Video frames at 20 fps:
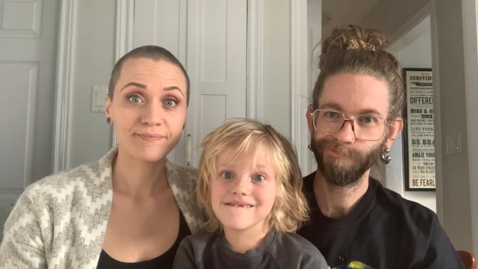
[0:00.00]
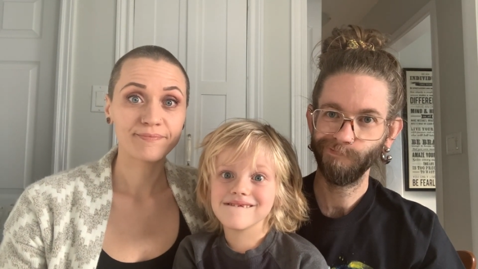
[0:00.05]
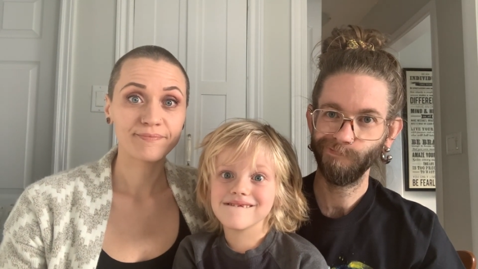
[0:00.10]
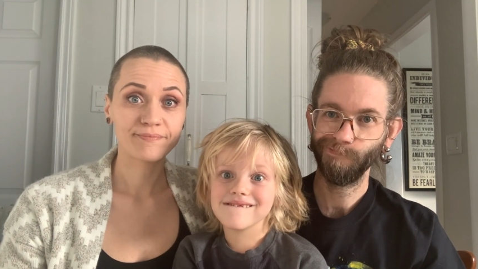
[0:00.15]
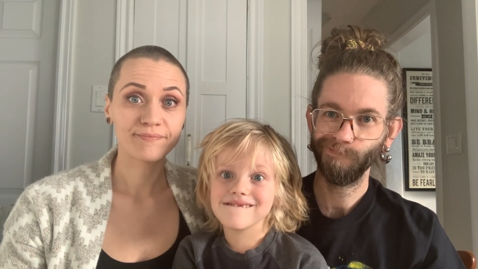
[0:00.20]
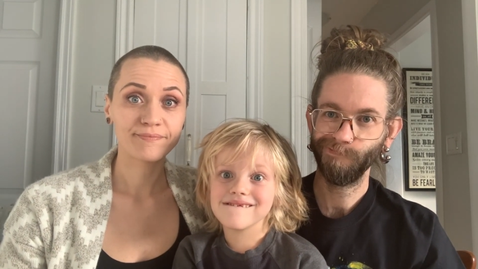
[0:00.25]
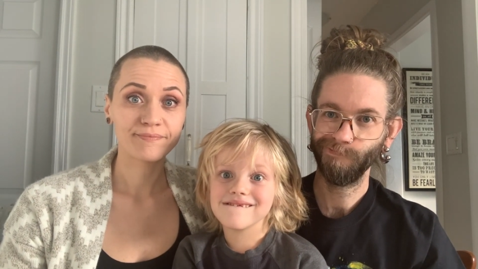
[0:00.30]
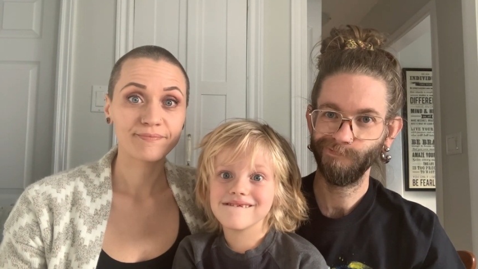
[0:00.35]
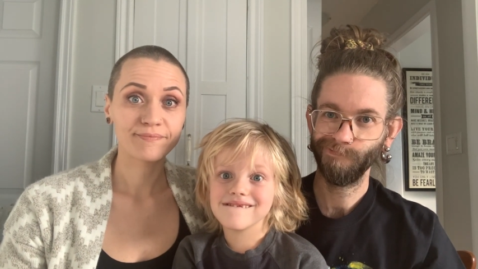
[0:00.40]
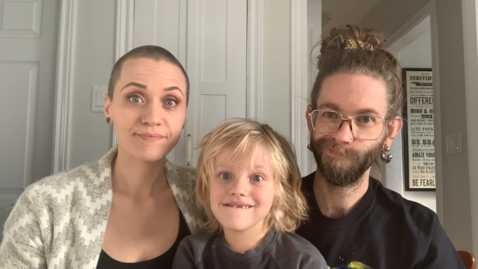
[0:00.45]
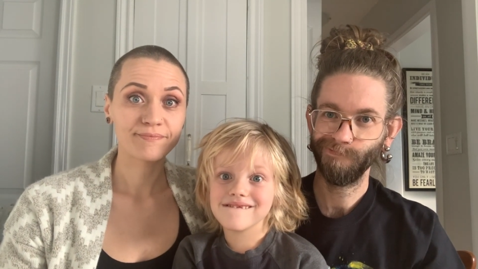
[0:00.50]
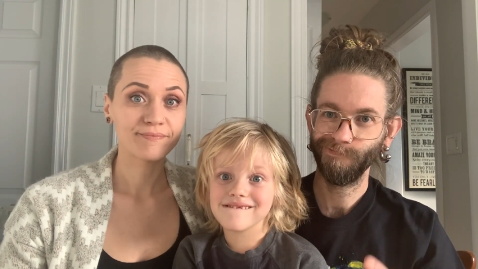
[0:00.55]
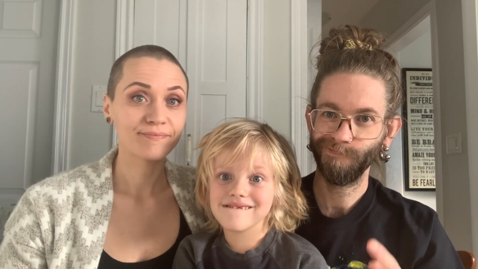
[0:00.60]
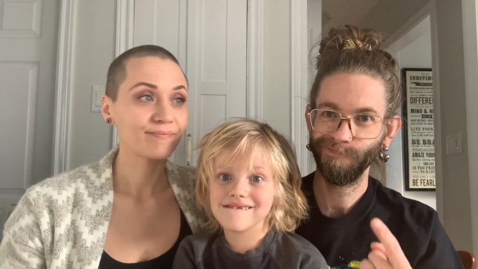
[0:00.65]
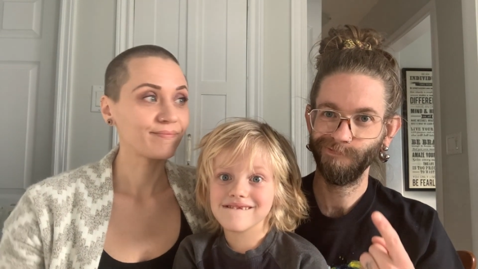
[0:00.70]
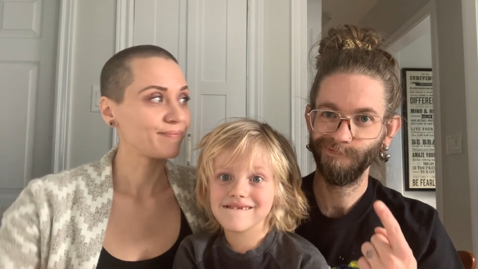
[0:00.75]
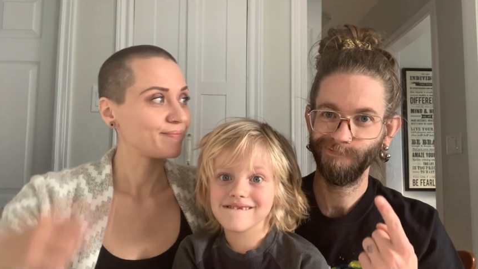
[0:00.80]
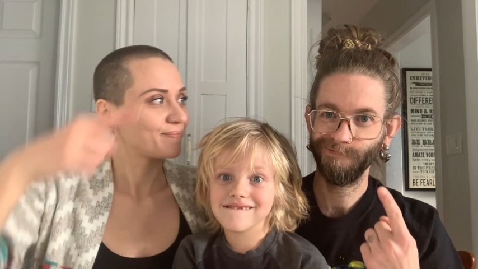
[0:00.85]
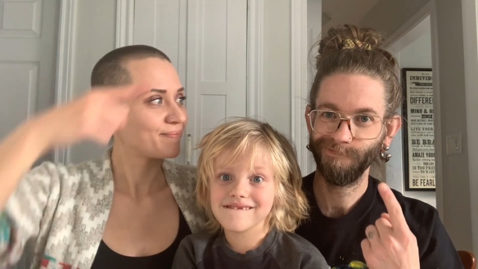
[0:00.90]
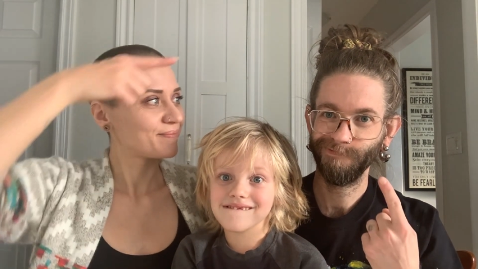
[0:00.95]

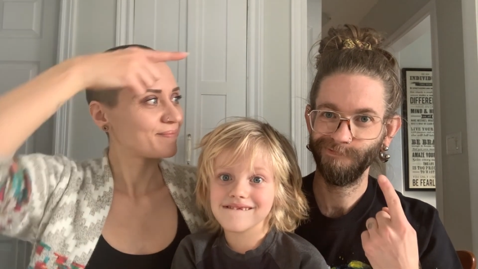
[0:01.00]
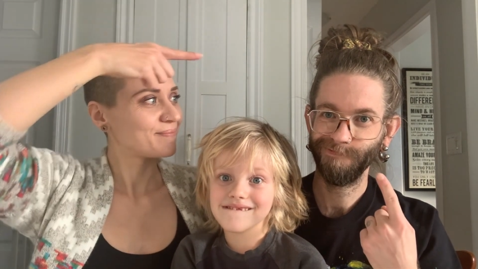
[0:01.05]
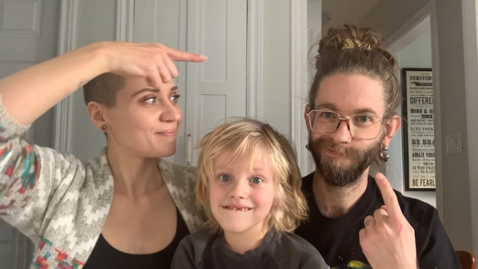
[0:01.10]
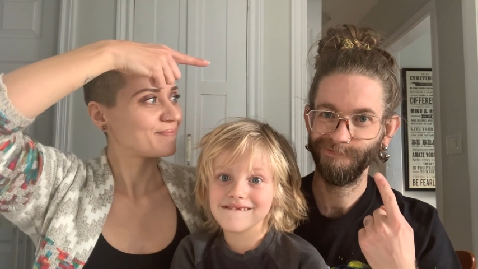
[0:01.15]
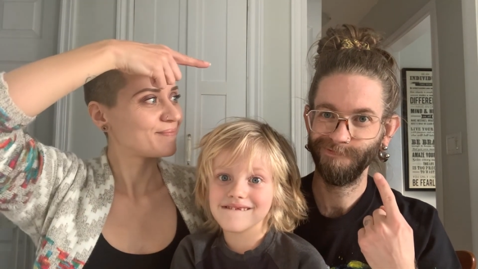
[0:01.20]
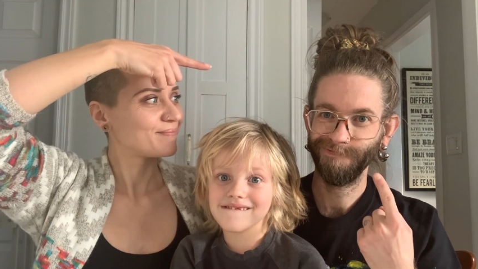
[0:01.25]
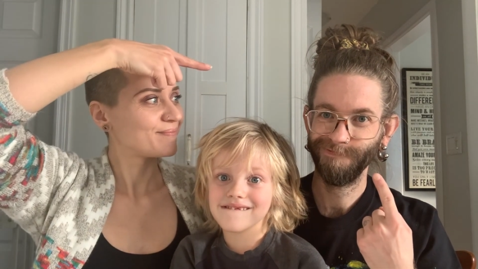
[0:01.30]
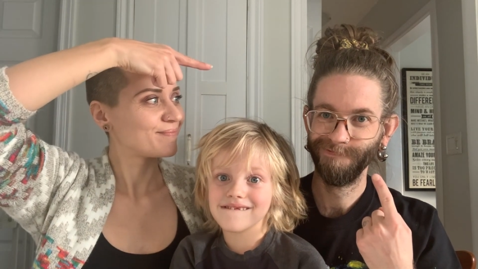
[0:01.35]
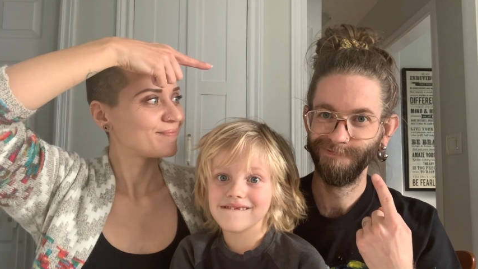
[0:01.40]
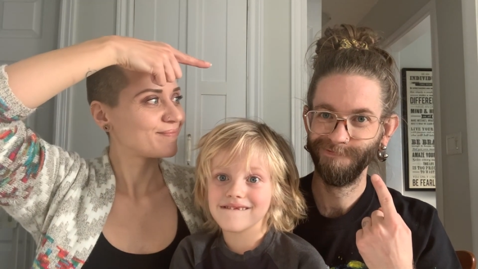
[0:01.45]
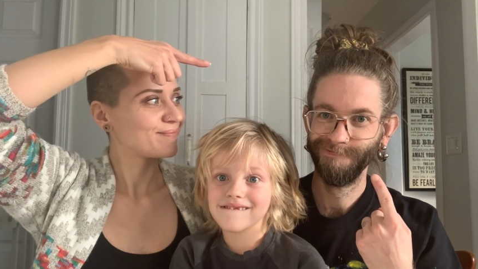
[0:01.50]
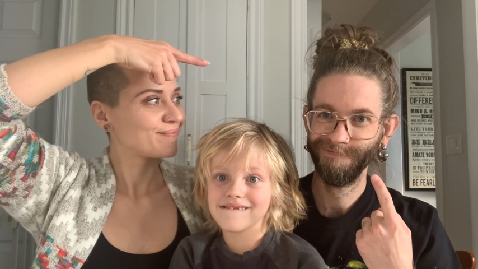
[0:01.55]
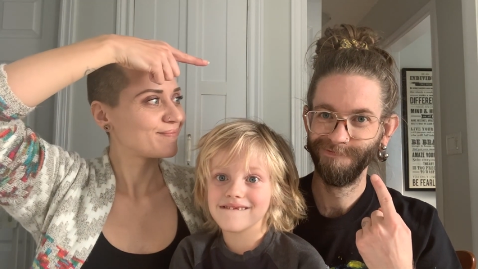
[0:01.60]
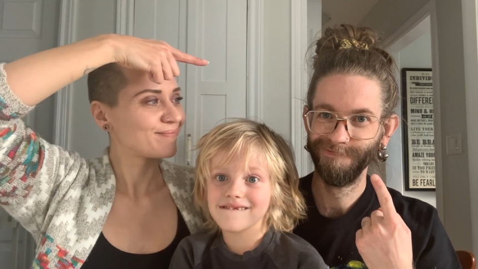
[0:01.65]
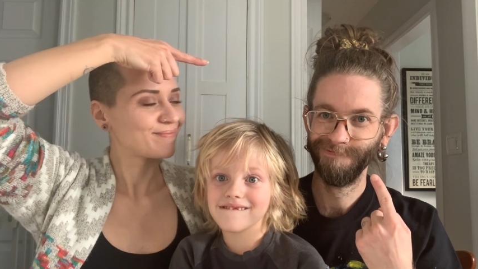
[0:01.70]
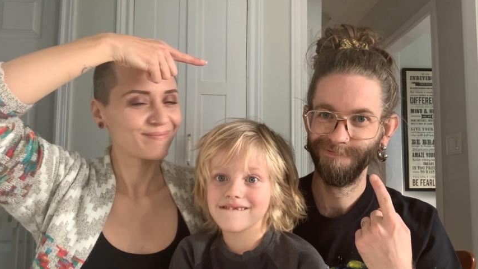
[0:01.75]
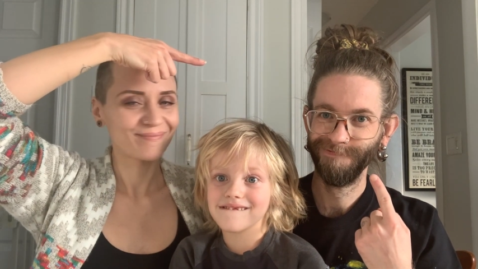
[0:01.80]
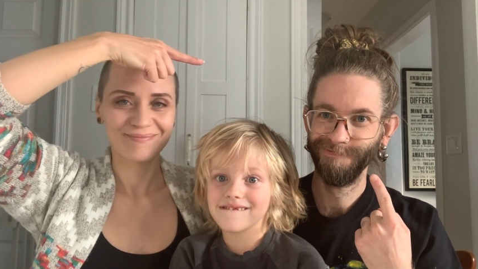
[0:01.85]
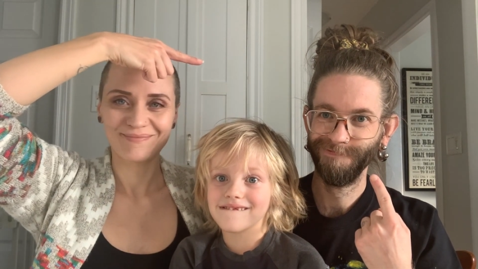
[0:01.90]
Nobody speaks.